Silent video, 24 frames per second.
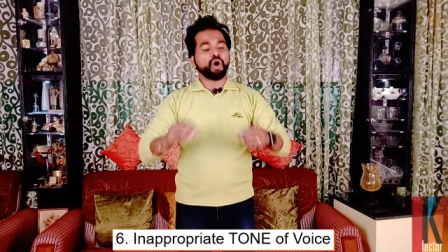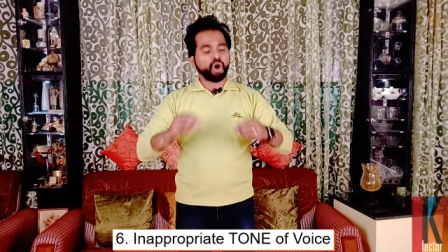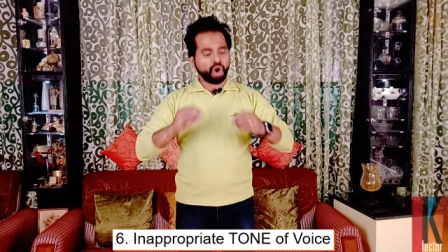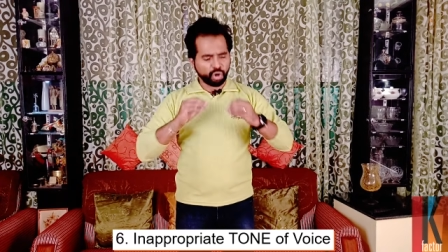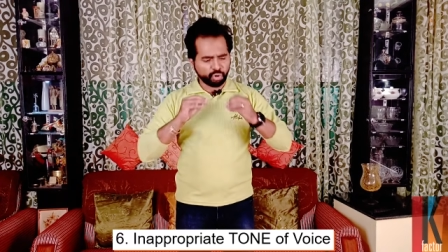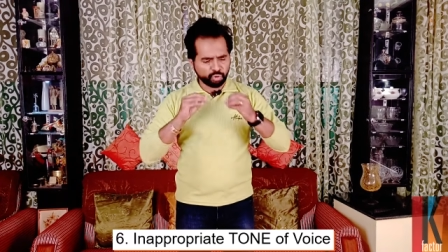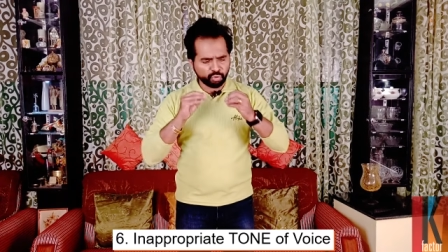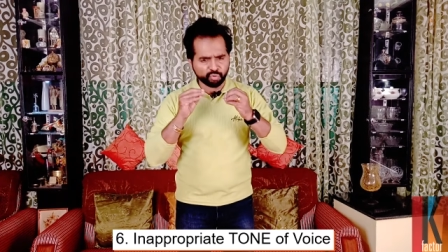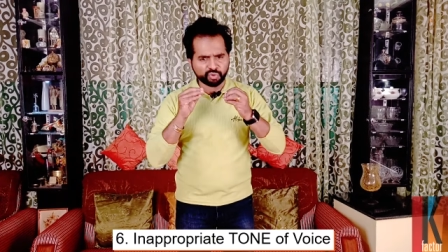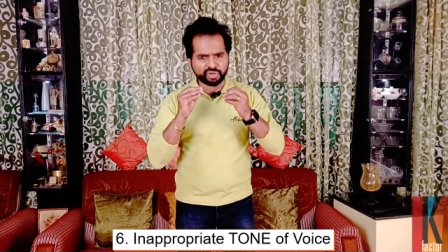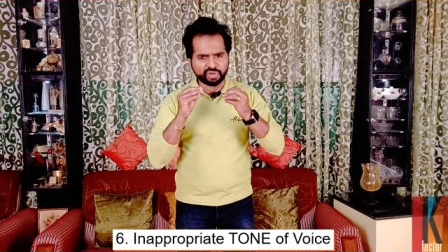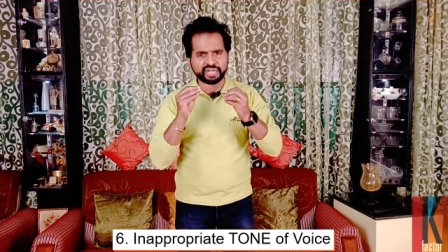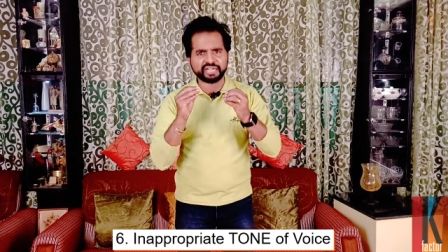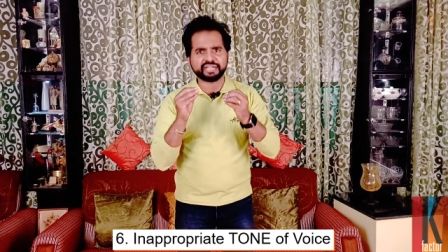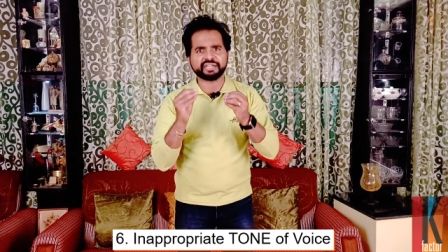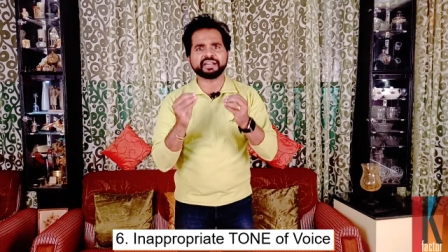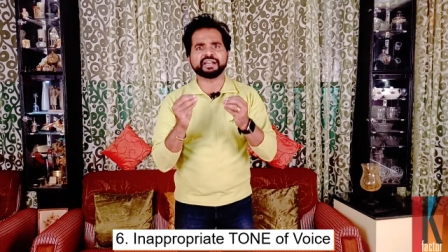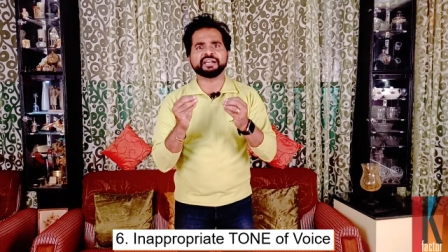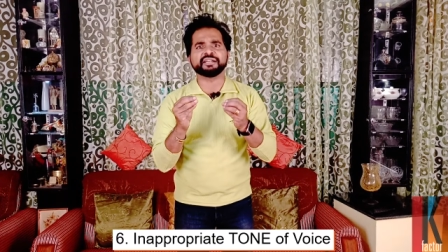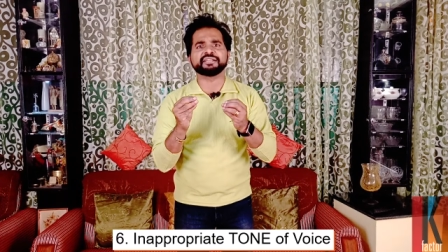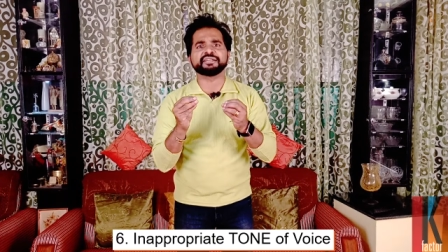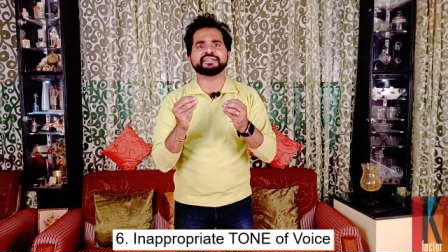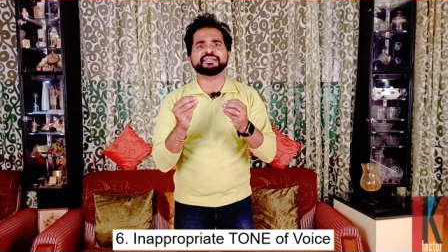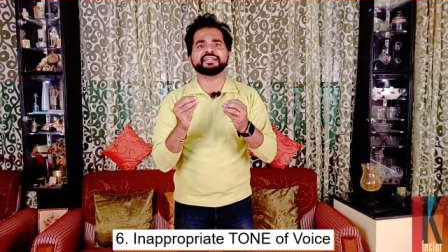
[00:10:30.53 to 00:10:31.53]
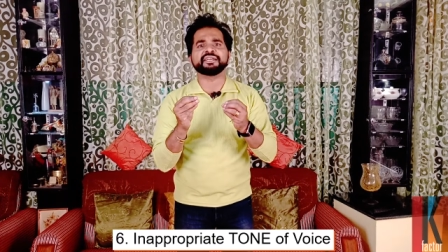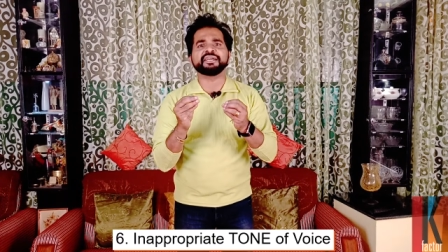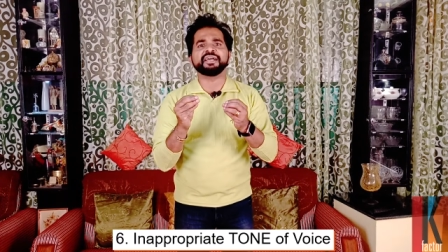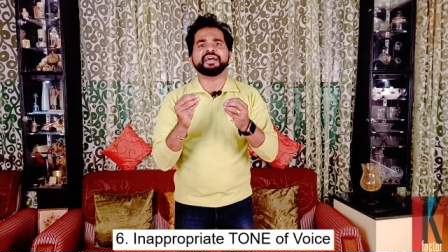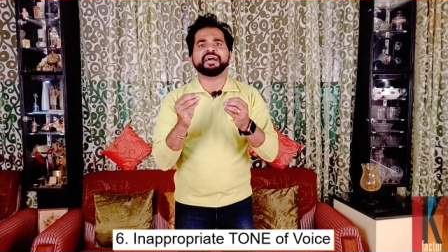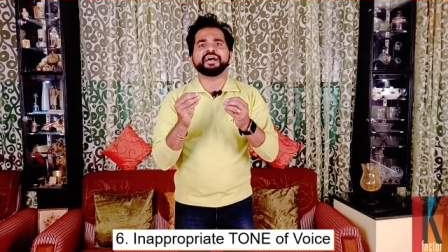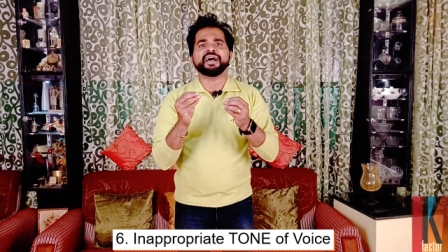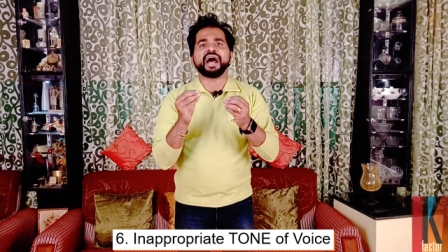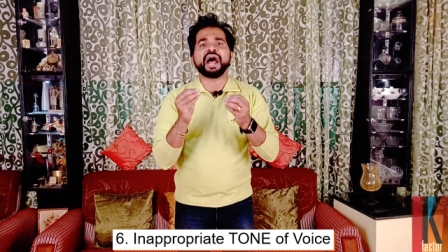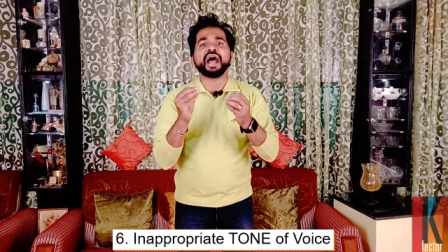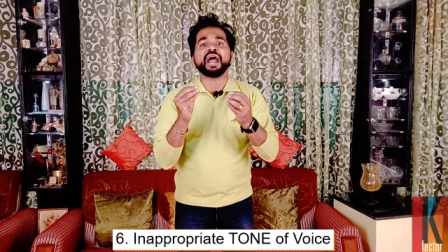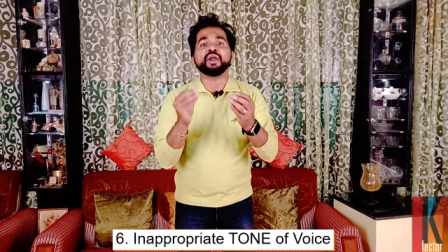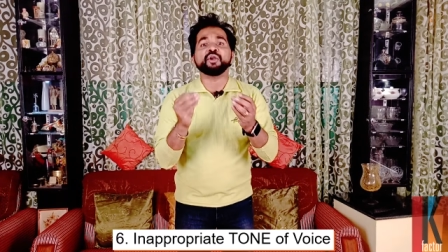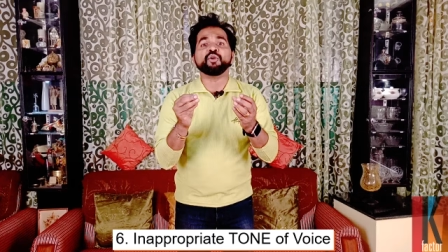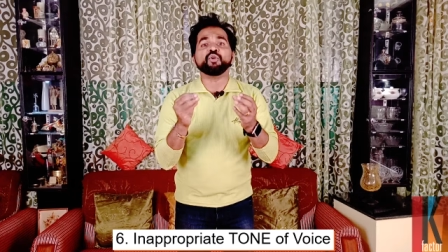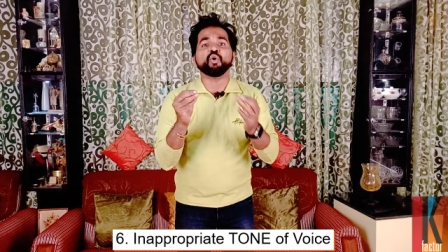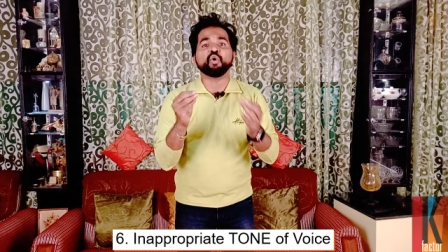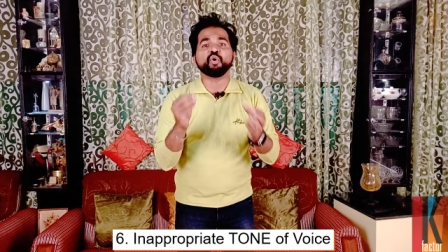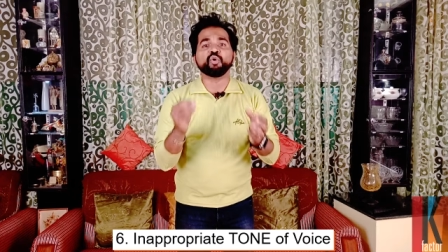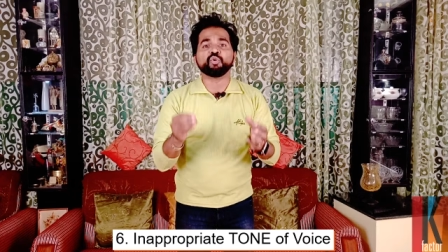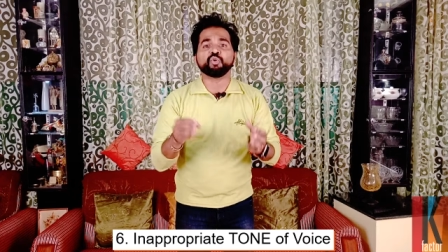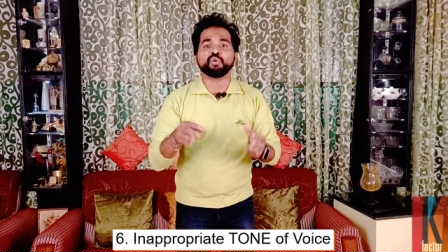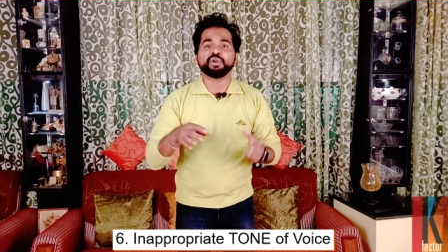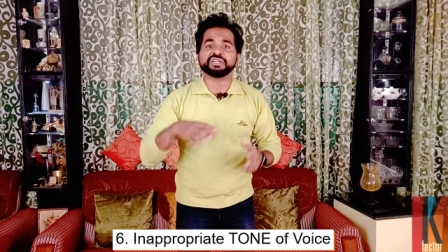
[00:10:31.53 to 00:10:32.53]
Or you can tell that I
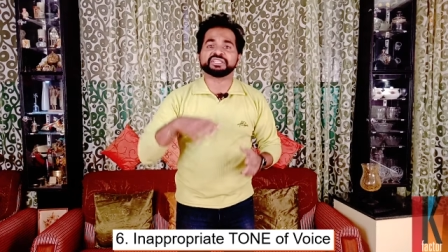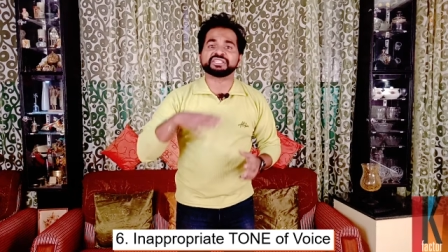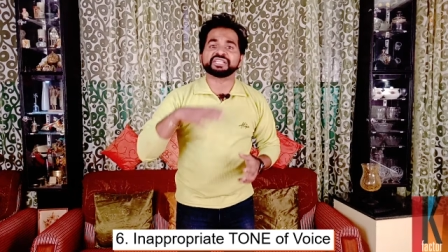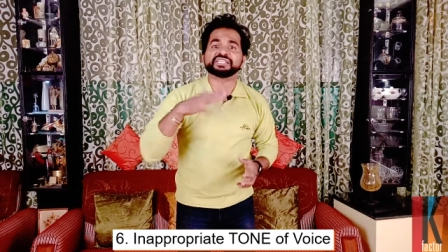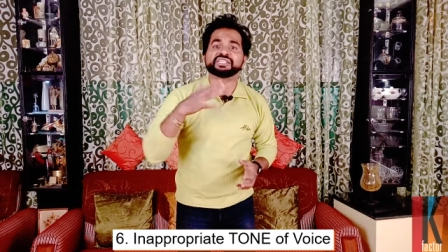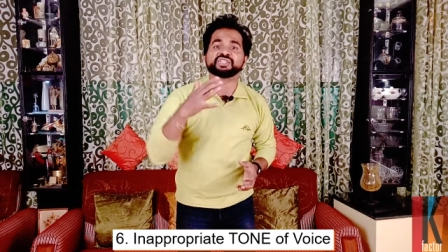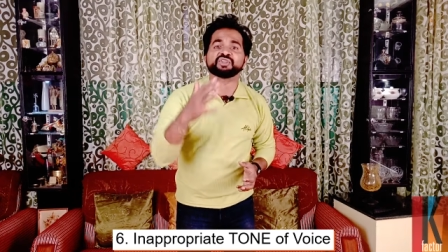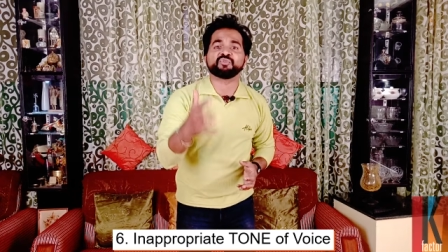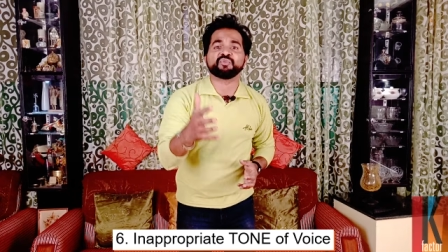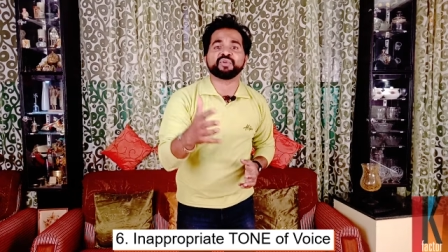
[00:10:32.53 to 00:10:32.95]
don't know in such